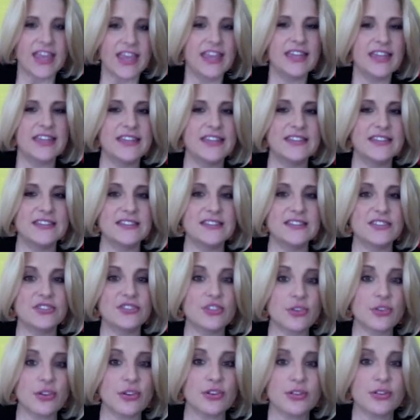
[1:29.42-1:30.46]
His
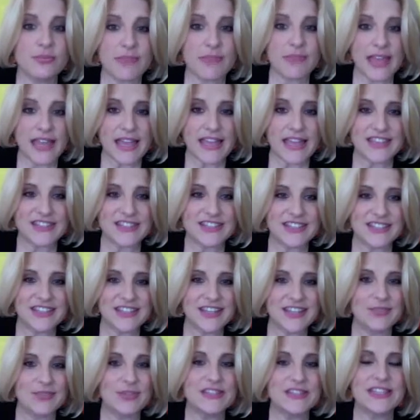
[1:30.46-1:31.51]
third match
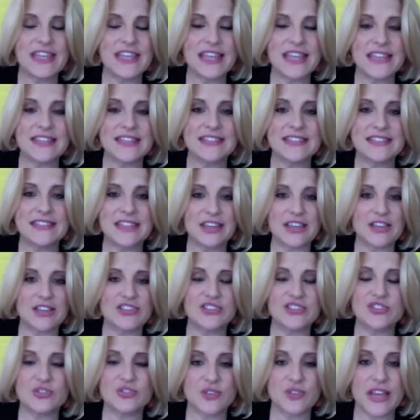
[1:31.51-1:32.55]
was against
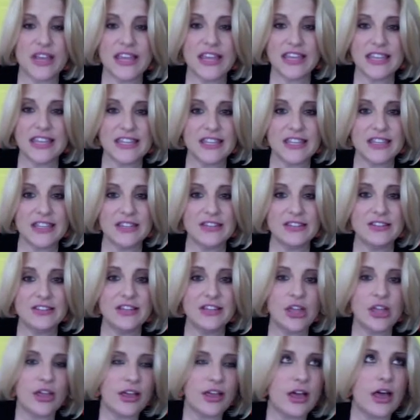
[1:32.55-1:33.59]
Australian
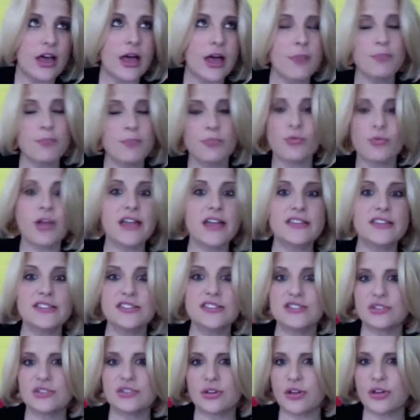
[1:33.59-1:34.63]
uprising
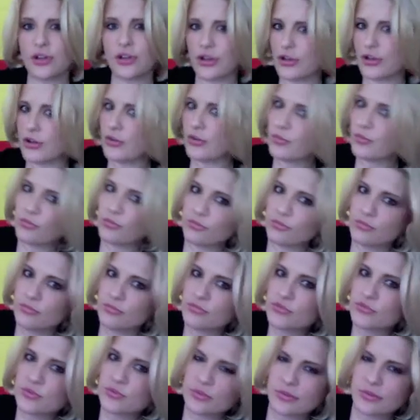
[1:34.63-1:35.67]
star,
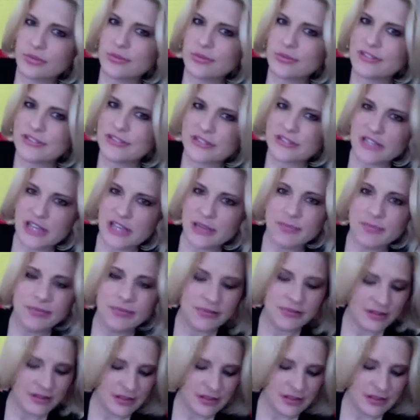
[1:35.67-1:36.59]
what's his name?